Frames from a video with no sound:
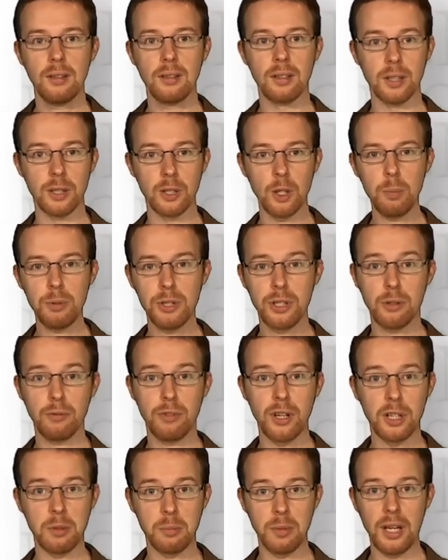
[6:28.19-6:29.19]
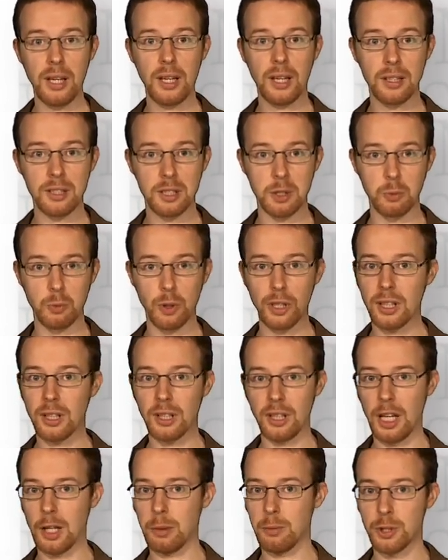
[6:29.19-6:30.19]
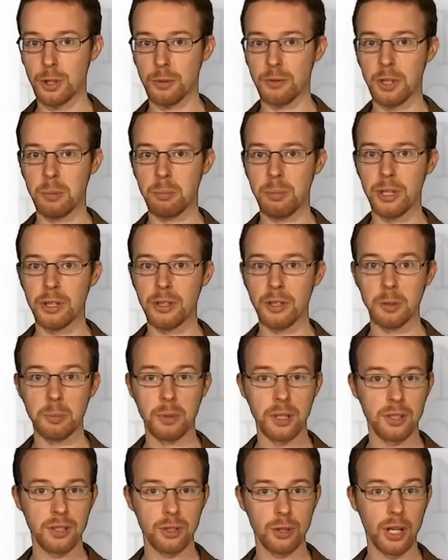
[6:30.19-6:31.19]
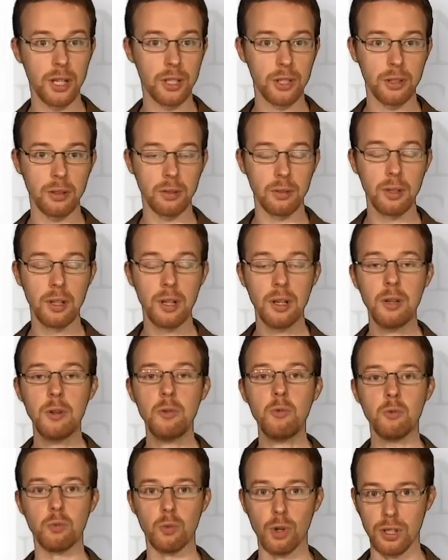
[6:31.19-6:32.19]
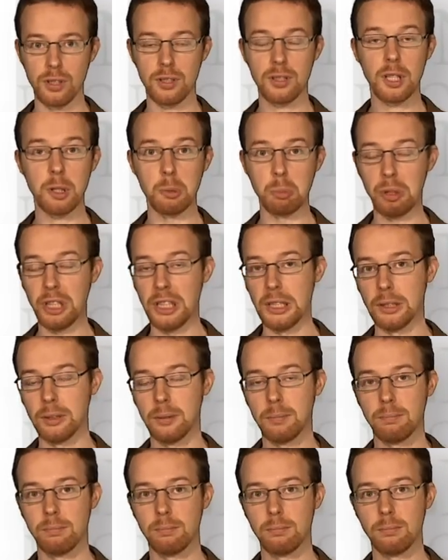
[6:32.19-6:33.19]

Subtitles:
the adoption of Aramaic as the working language of the imperial administration was complete.